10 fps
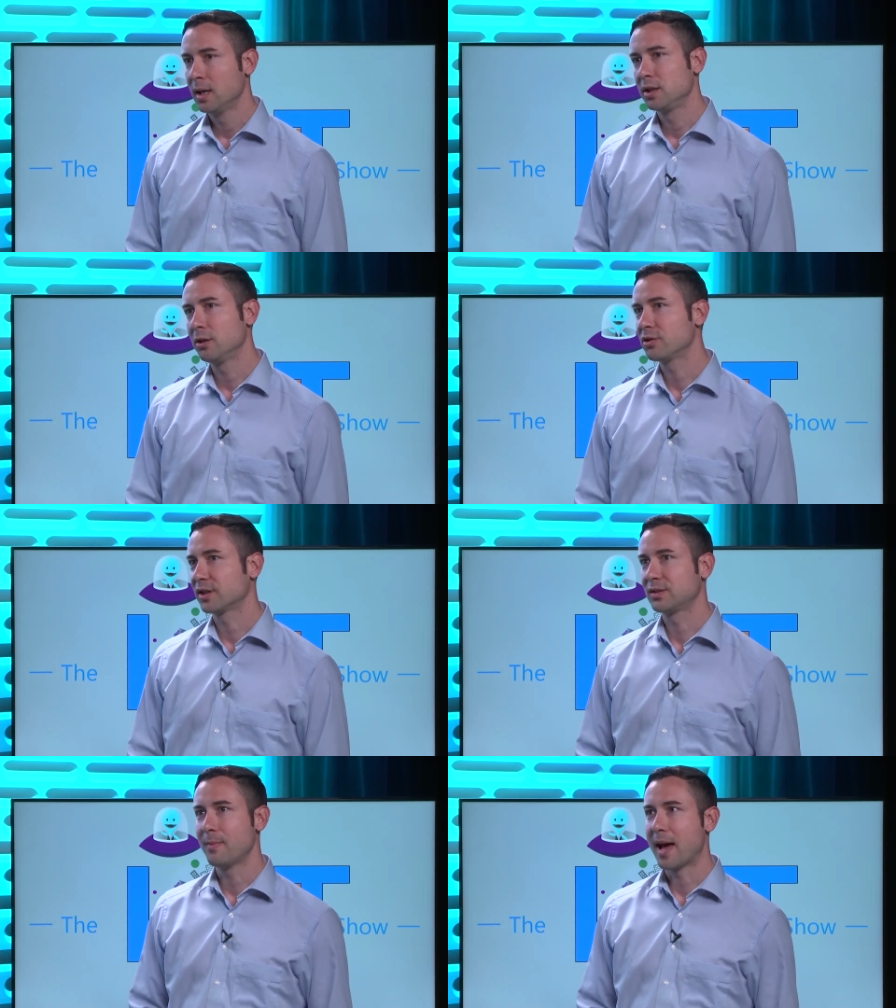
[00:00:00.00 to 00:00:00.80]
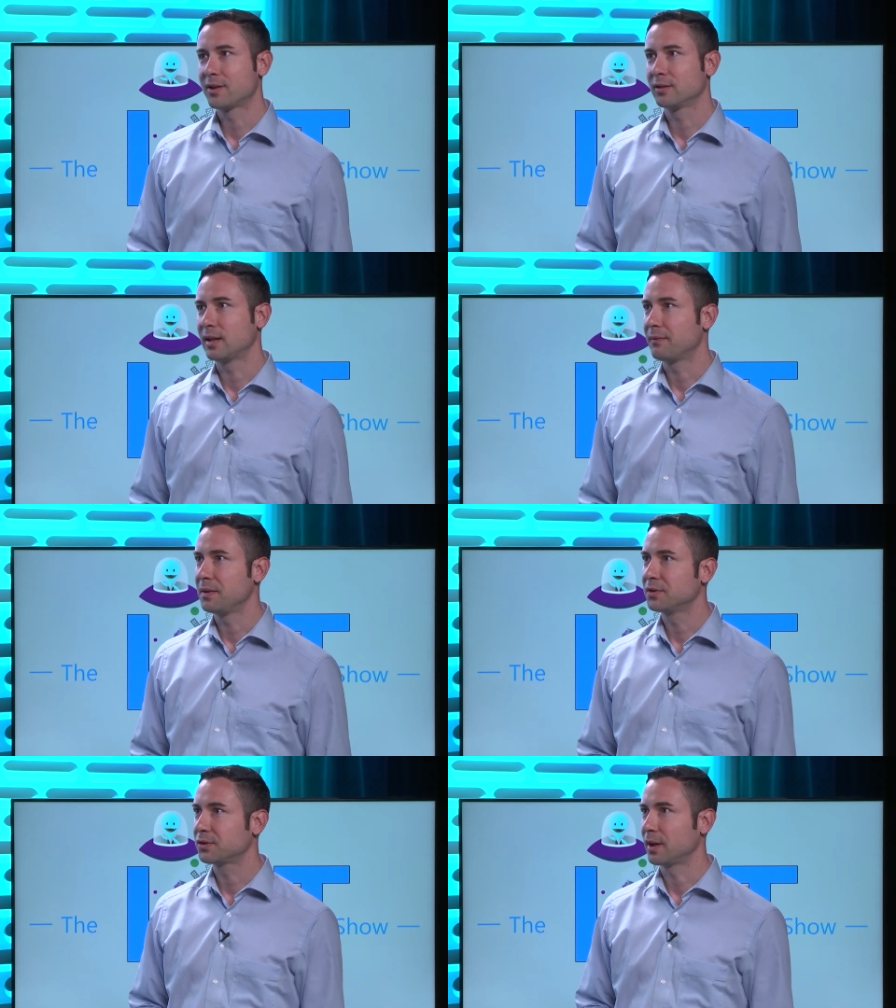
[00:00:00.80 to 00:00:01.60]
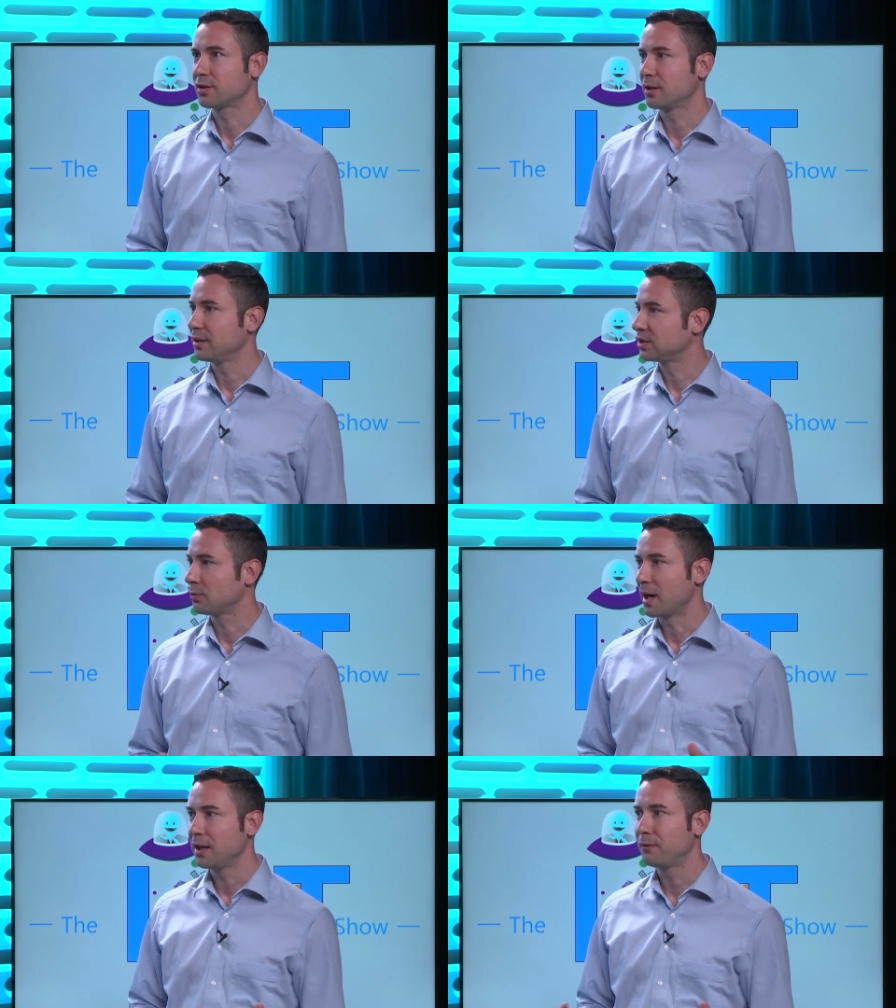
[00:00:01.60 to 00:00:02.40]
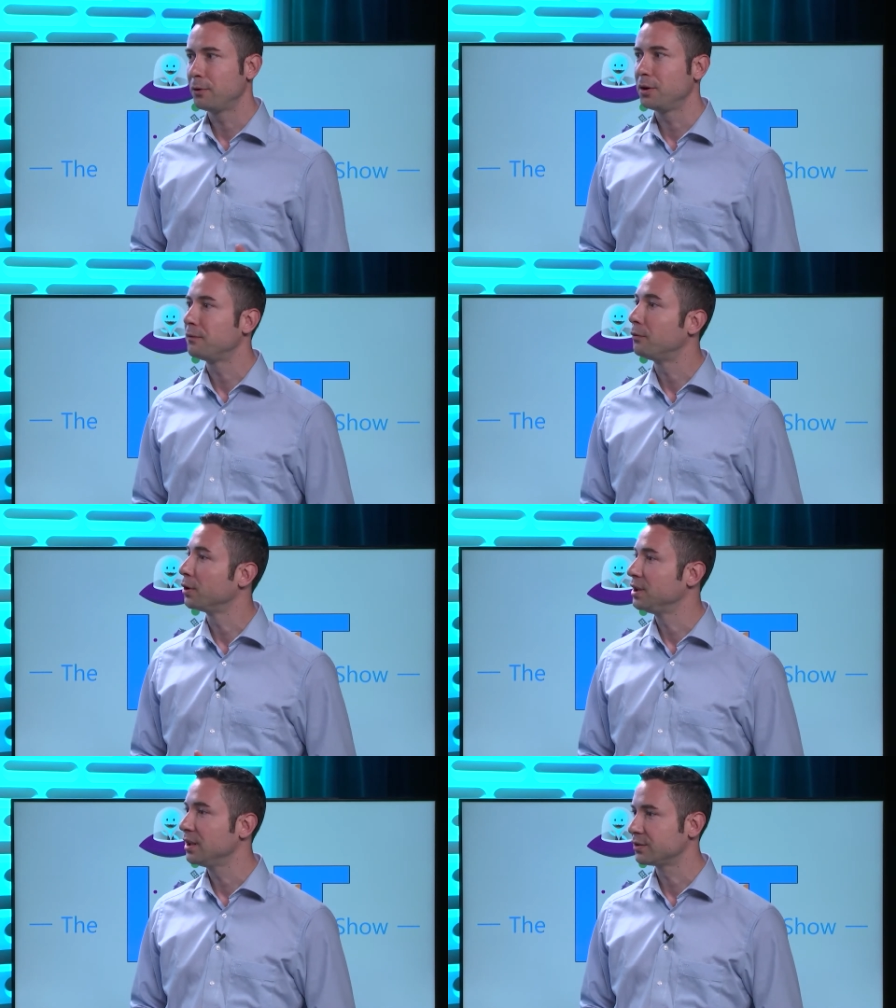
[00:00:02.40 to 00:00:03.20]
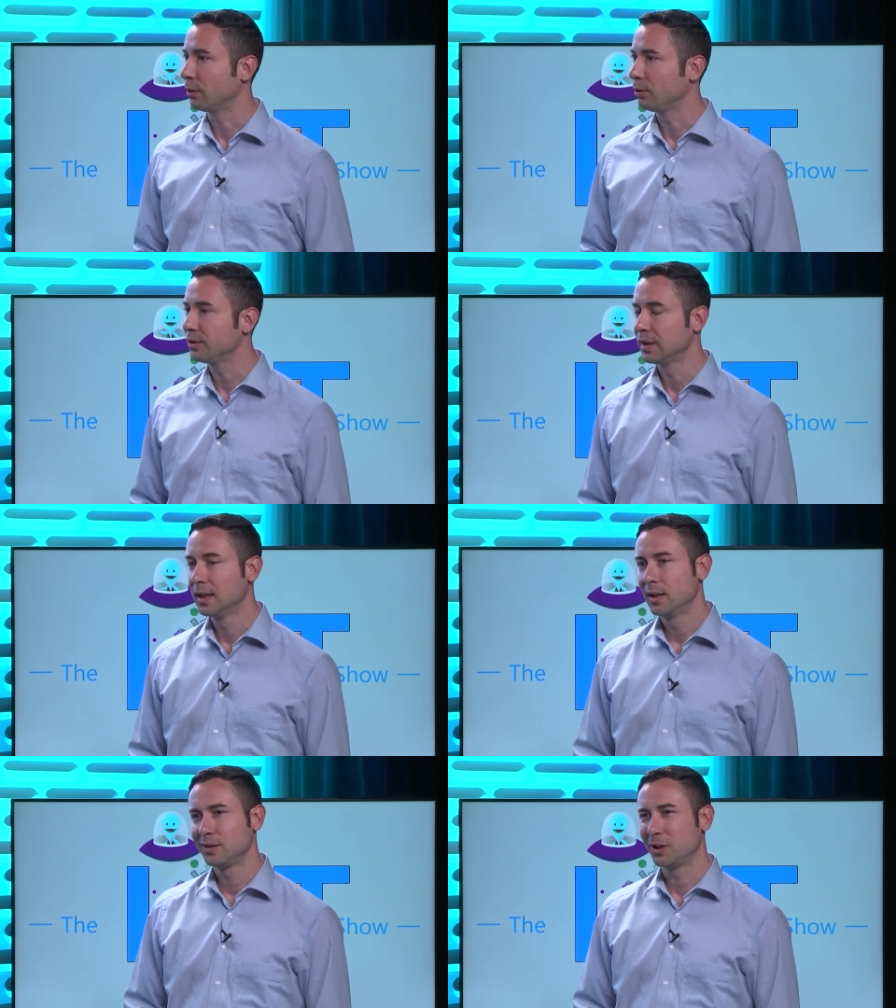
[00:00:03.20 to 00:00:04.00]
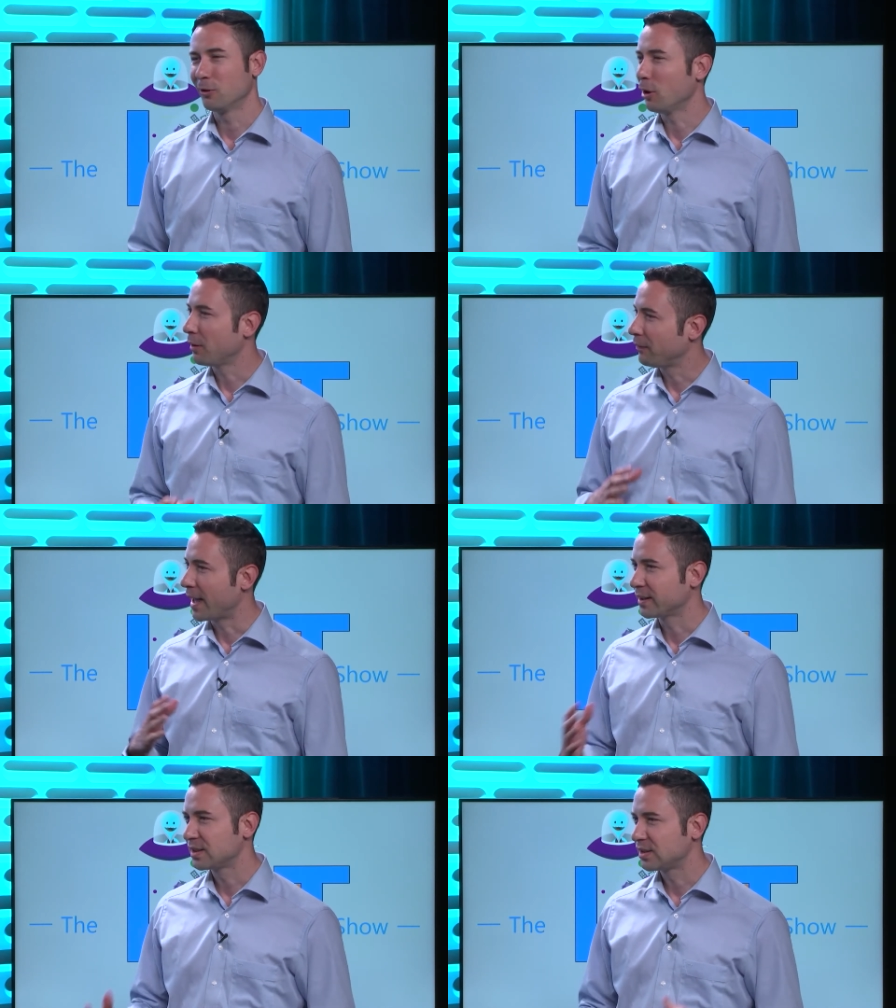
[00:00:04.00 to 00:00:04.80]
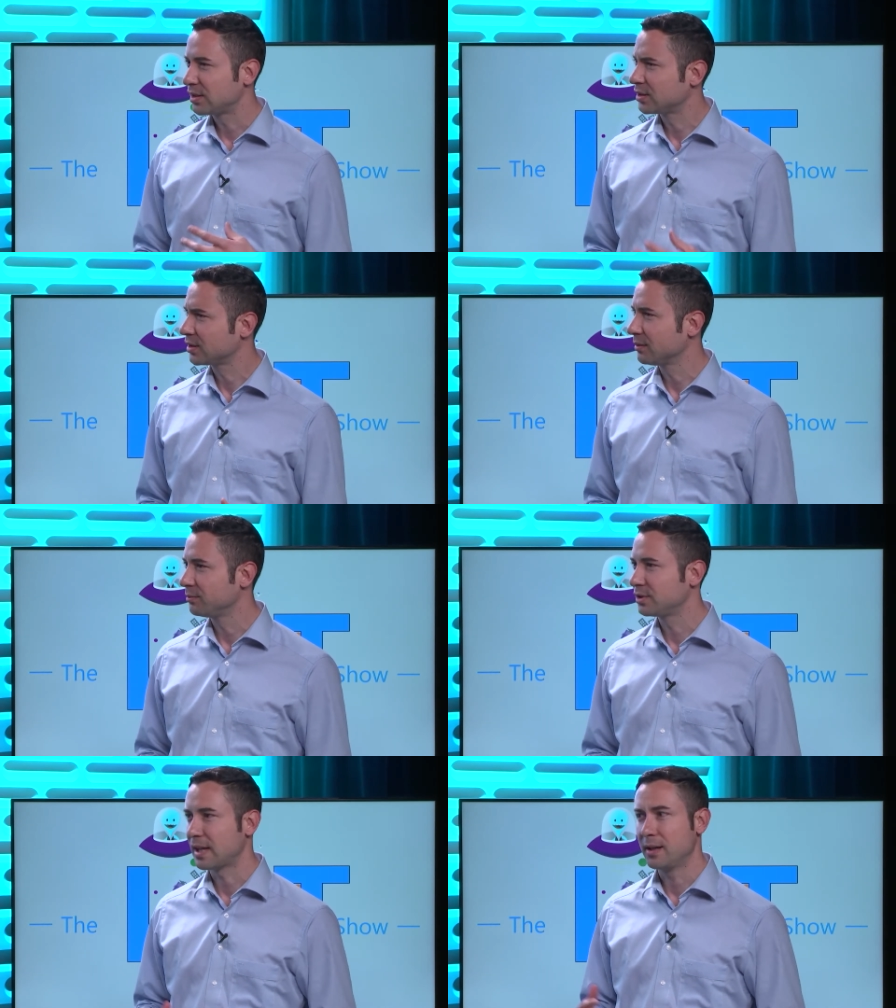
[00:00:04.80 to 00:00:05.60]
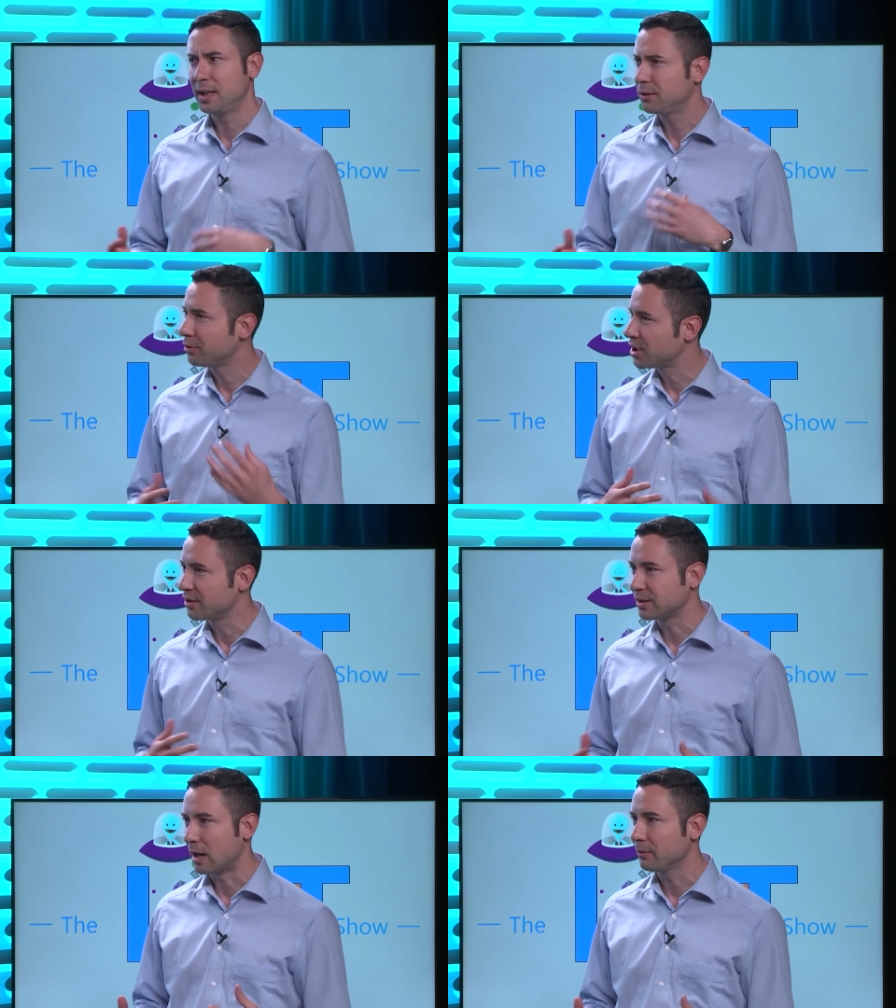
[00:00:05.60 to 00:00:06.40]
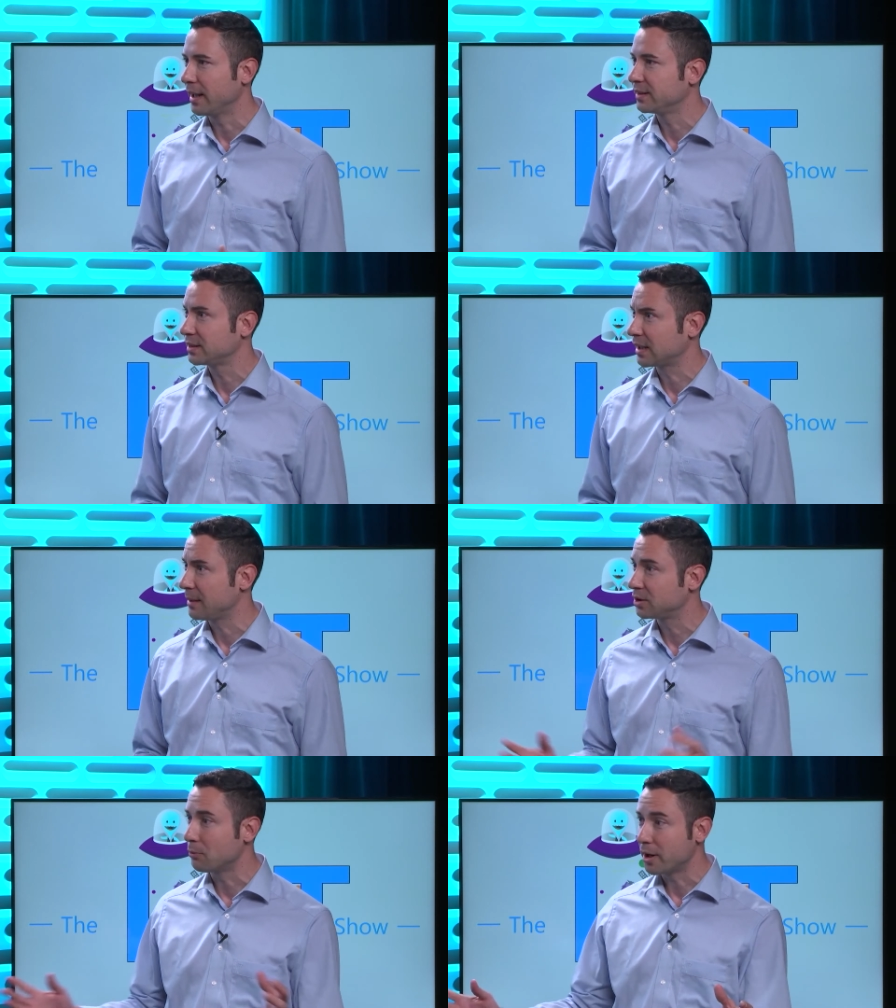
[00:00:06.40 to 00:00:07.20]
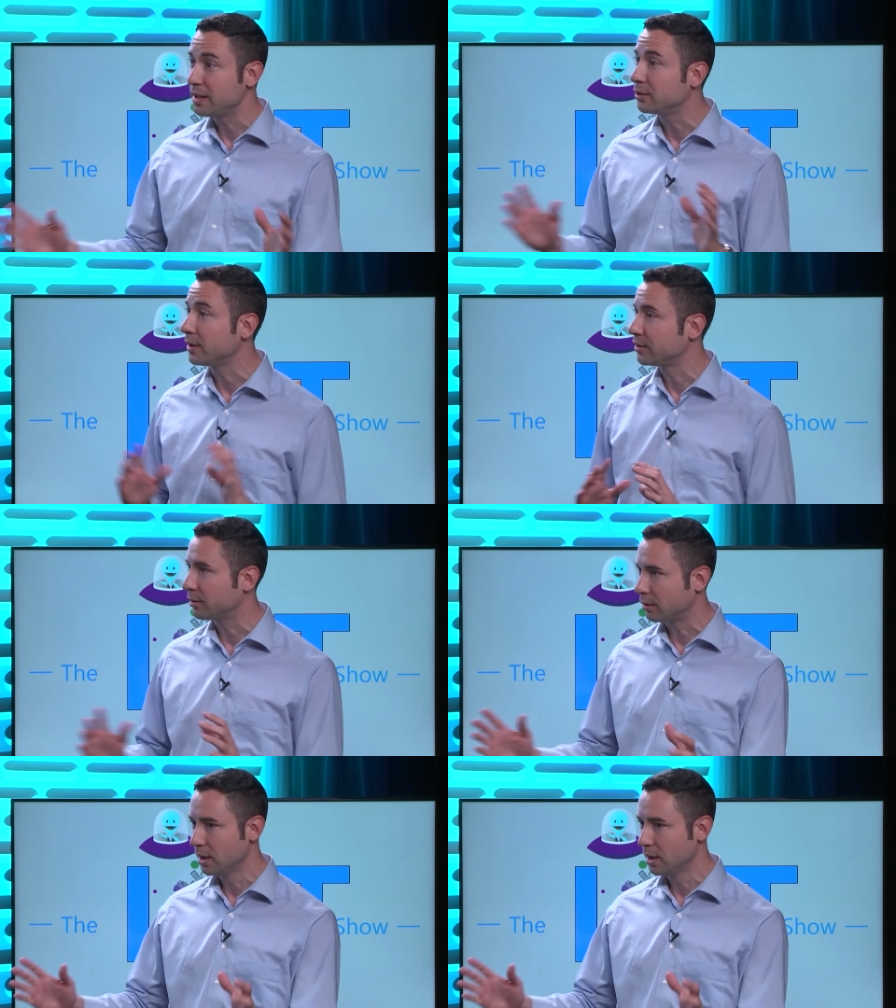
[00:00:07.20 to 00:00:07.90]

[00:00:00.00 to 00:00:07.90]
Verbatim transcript: You know, just imagine they have infrastructure that is 20, 30, 40 years old. Mm -hmm. You know, a lot of legacy systems, heterogeneous hardware landscapes. They want to integrate to,